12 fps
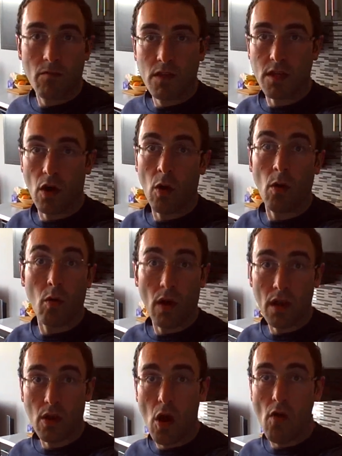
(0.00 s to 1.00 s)
So we're
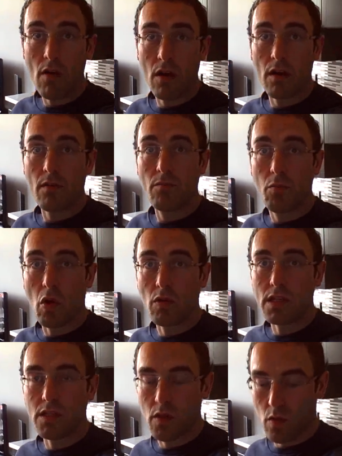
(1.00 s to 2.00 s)
going to go over
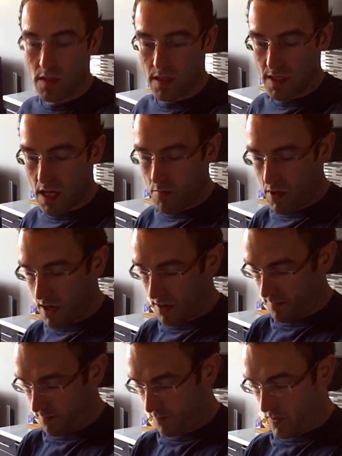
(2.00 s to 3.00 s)
protein sources that I'm
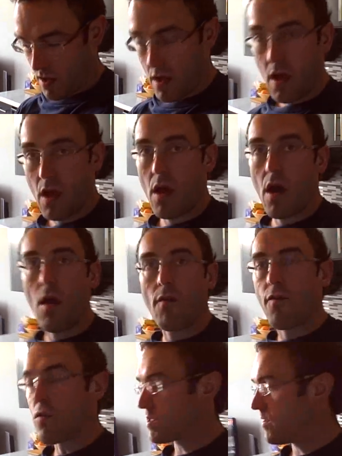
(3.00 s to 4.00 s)
eating.
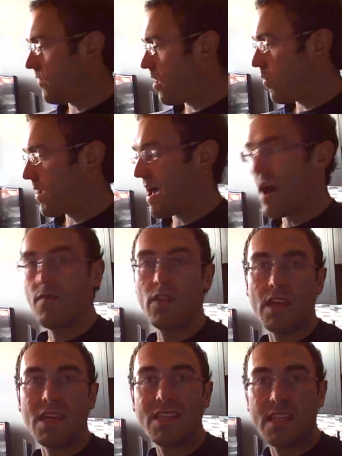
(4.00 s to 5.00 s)
First of all, we have
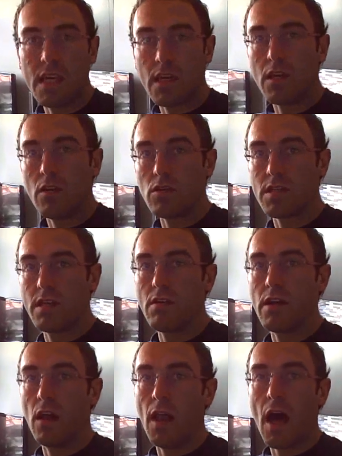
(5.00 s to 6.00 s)
the Ezekiel
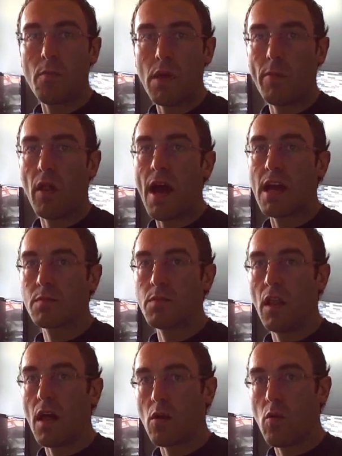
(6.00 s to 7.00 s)
Serie. A lot of people ask
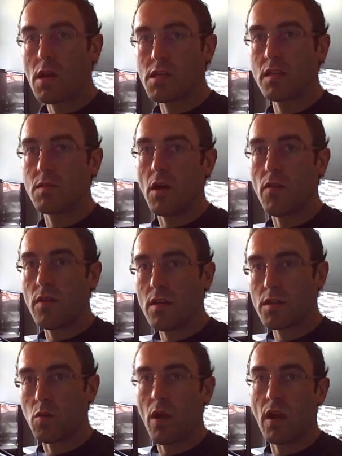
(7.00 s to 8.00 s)
me a lot of questions about
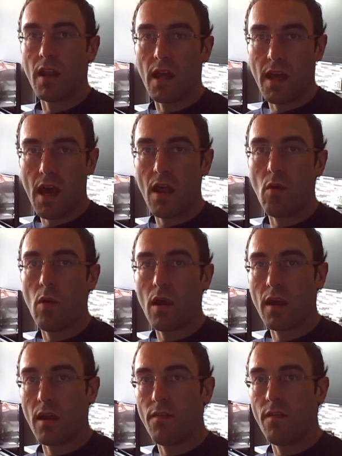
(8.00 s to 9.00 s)
this. Where can I get it? Where
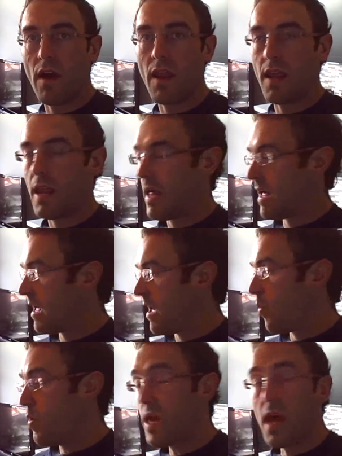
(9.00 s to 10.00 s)
can I find it?
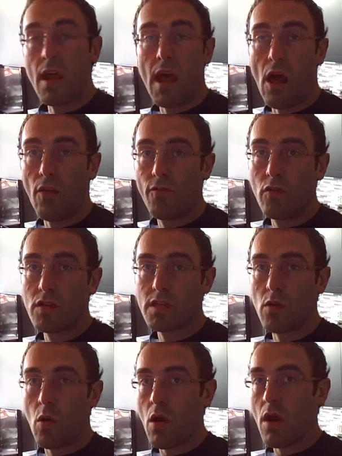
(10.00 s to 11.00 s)
We get it at a health food
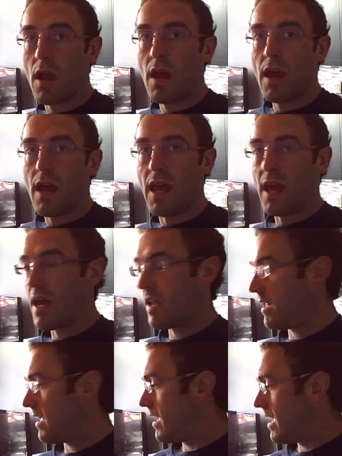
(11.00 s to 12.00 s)
store,
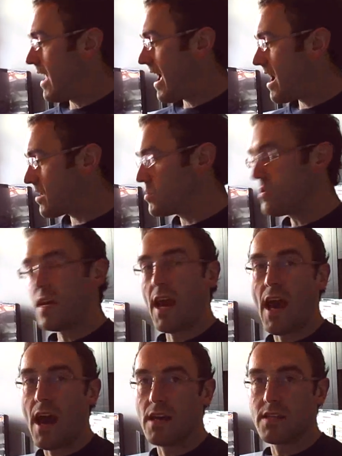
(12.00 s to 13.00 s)
and it actually
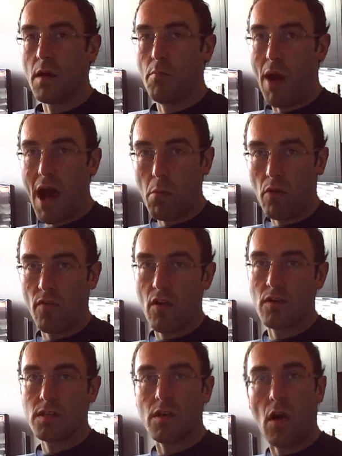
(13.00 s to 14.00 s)
has a Bible
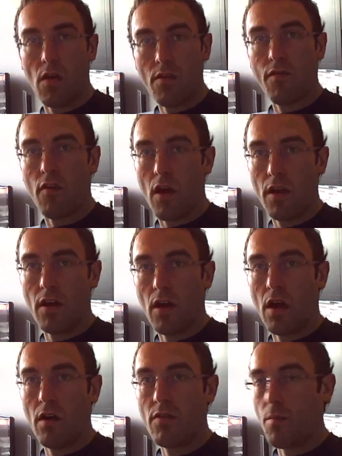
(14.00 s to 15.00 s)
verse on the front
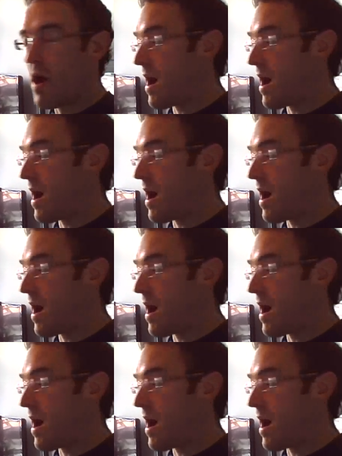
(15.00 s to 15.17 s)
of the